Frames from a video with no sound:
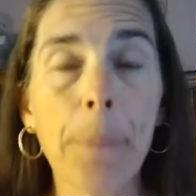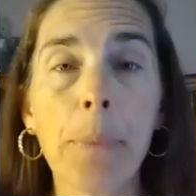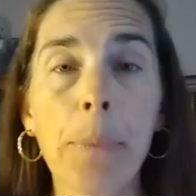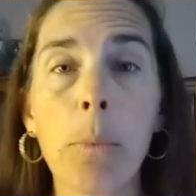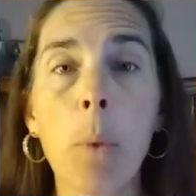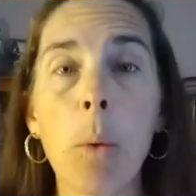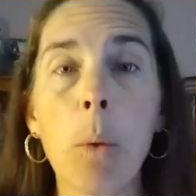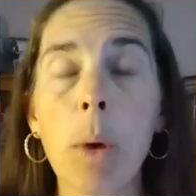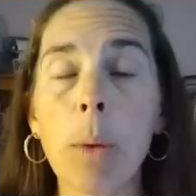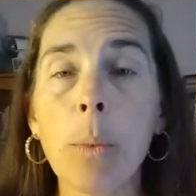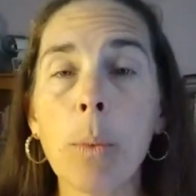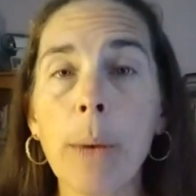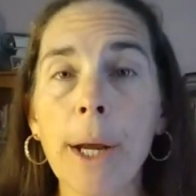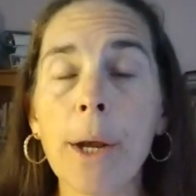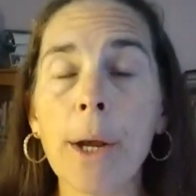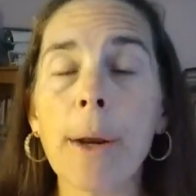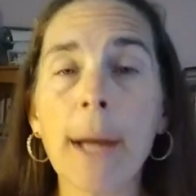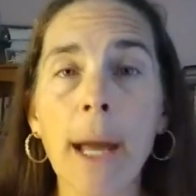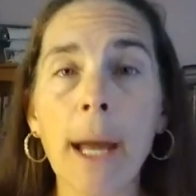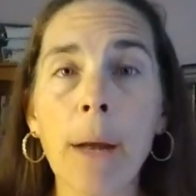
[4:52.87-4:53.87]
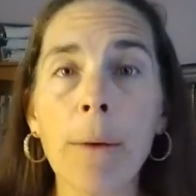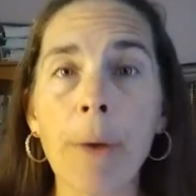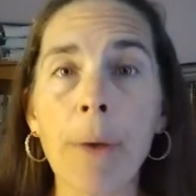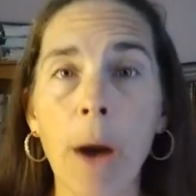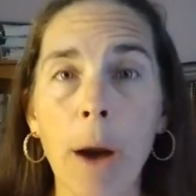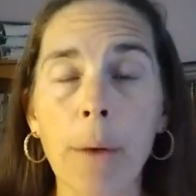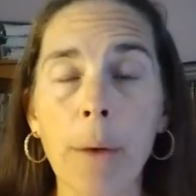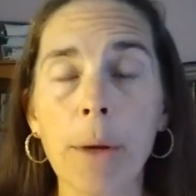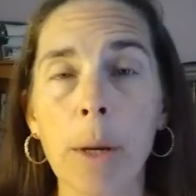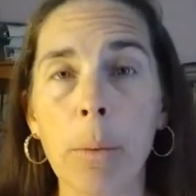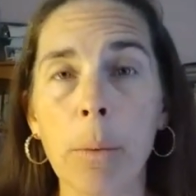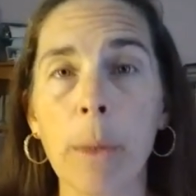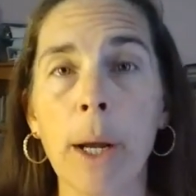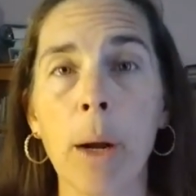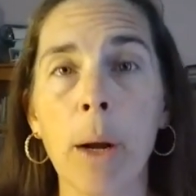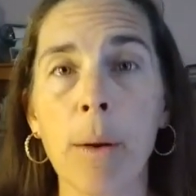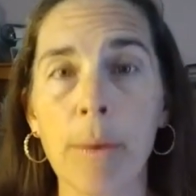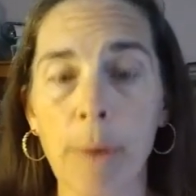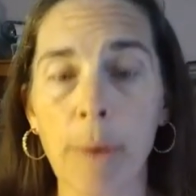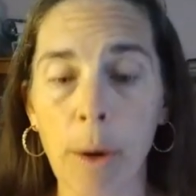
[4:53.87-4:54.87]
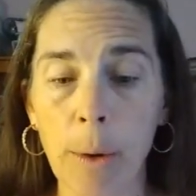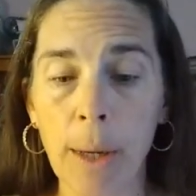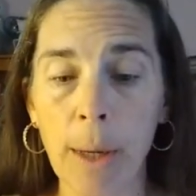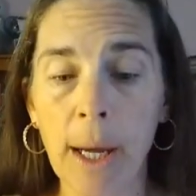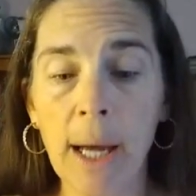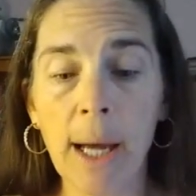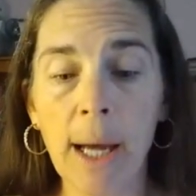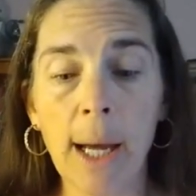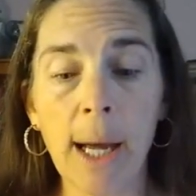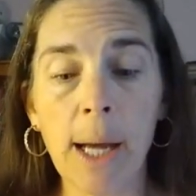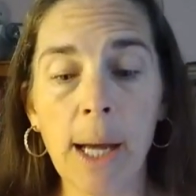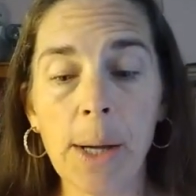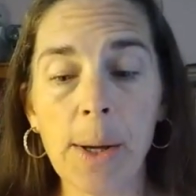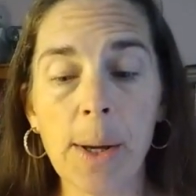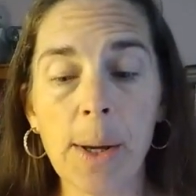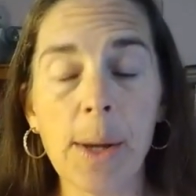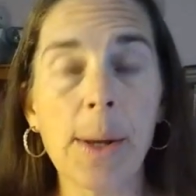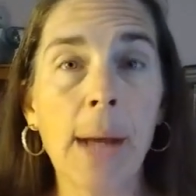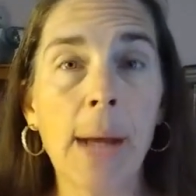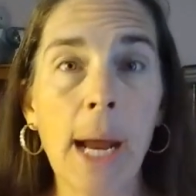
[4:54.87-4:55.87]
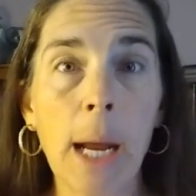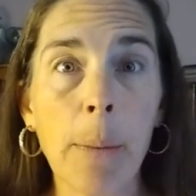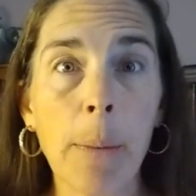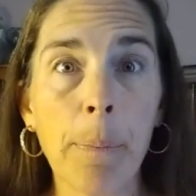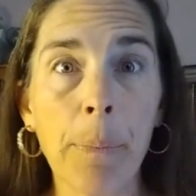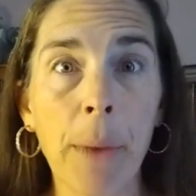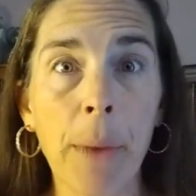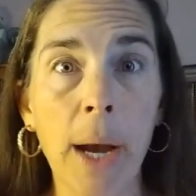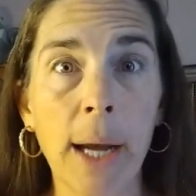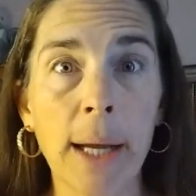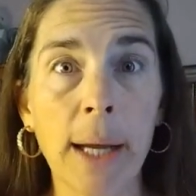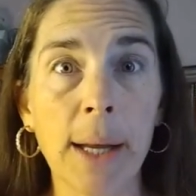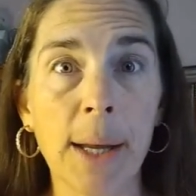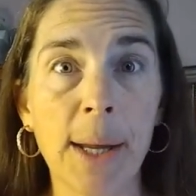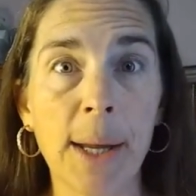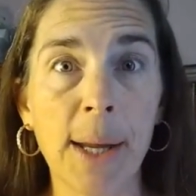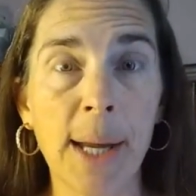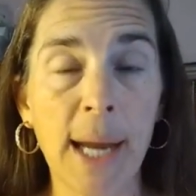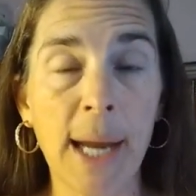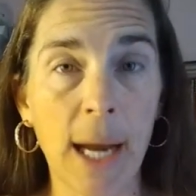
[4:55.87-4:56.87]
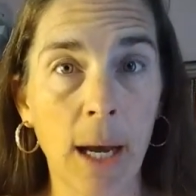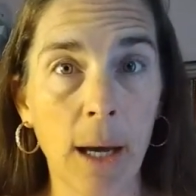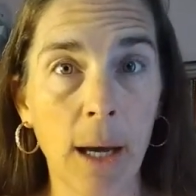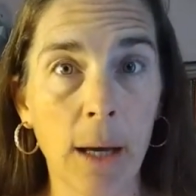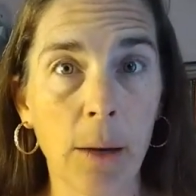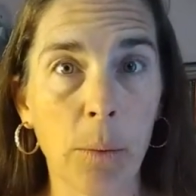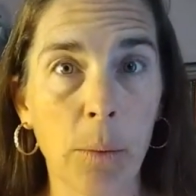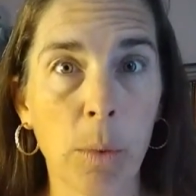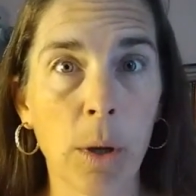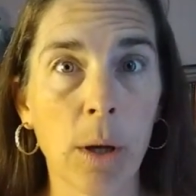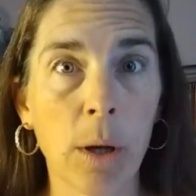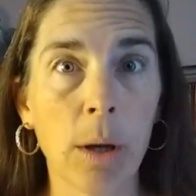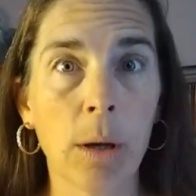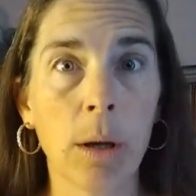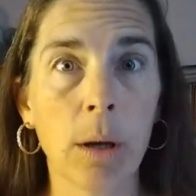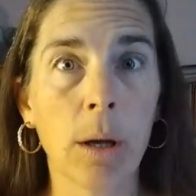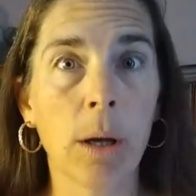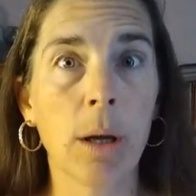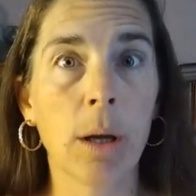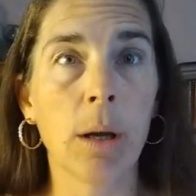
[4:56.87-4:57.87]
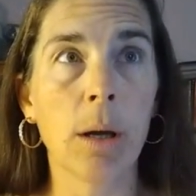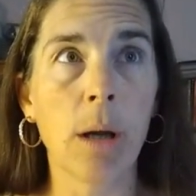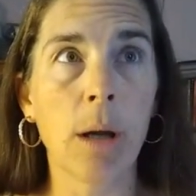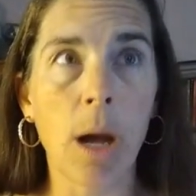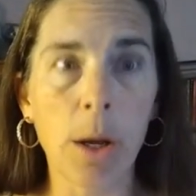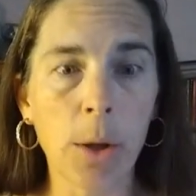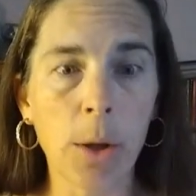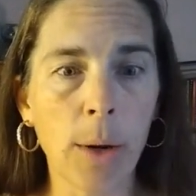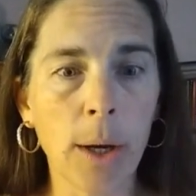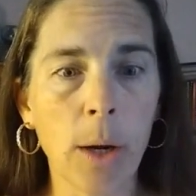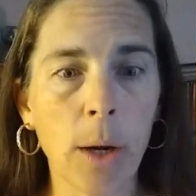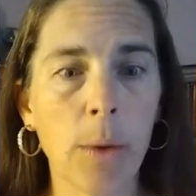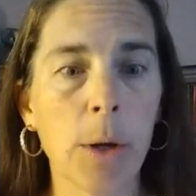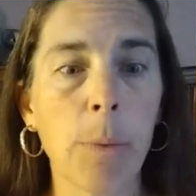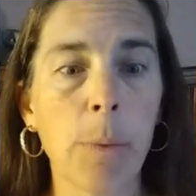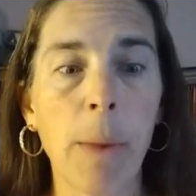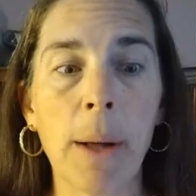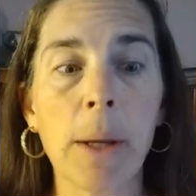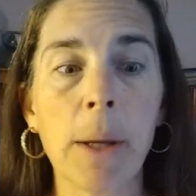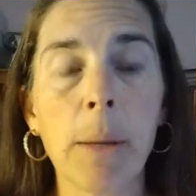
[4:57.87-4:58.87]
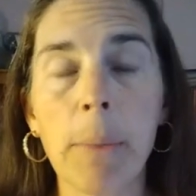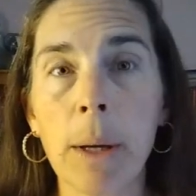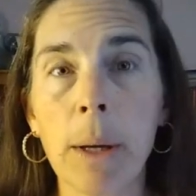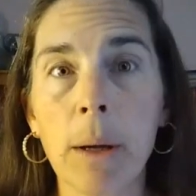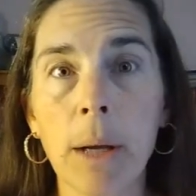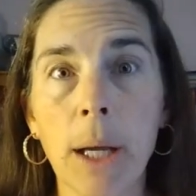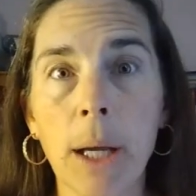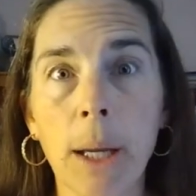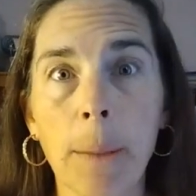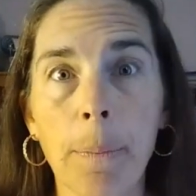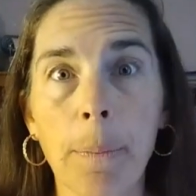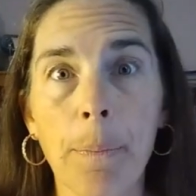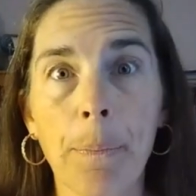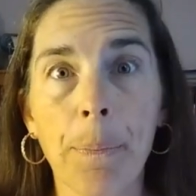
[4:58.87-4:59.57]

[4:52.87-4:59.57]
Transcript: Well, when we don't get involved and we don't vote, it's the same idea. We're not doing our responsibility.